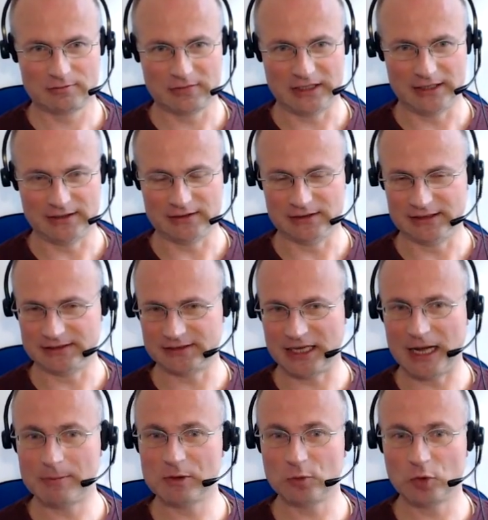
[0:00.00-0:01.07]
and an
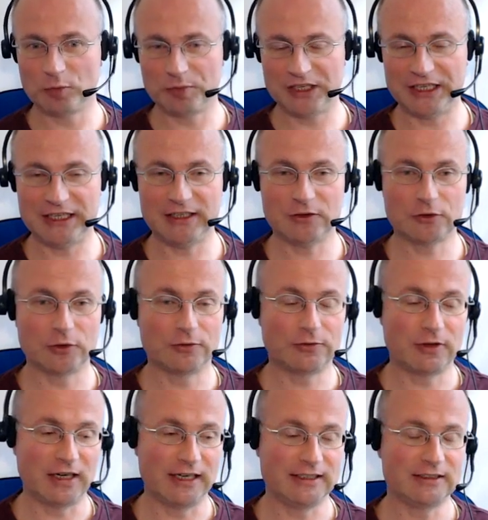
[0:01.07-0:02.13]
example would be to
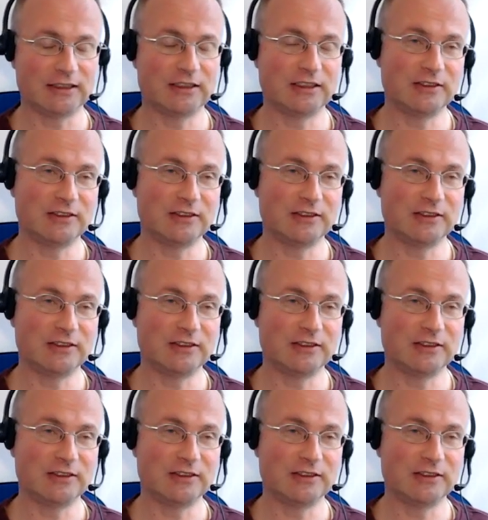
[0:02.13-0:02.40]
find